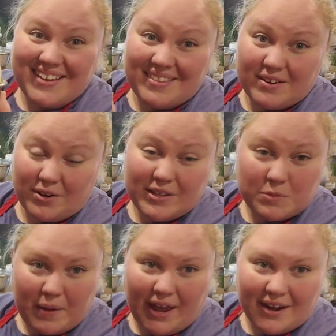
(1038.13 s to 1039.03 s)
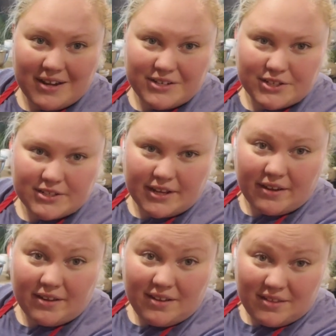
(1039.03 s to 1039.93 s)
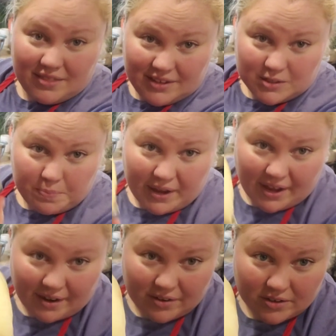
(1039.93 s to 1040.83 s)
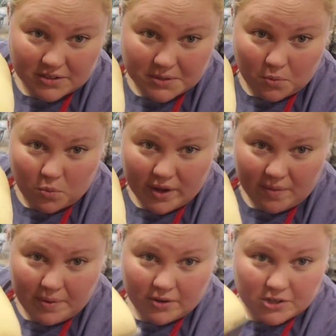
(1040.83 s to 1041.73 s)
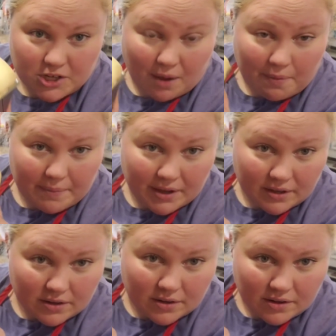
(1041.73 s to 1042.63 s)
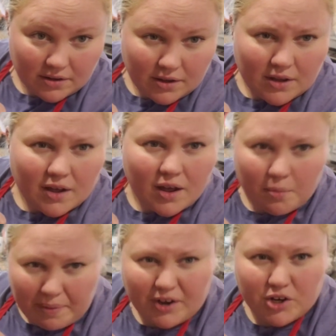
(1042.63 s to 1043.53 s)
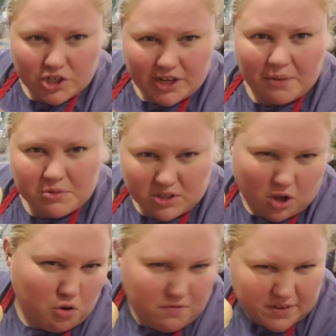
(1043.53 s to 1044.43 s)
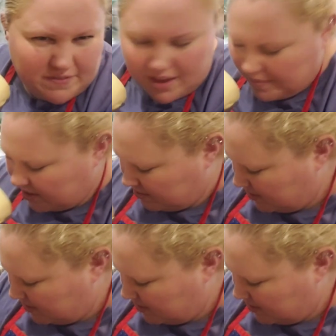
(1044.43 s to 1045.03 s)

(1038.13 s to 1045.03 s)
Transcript: Or this pan, I should say. This pan does a way better job at making a better shaped loaf, if that makes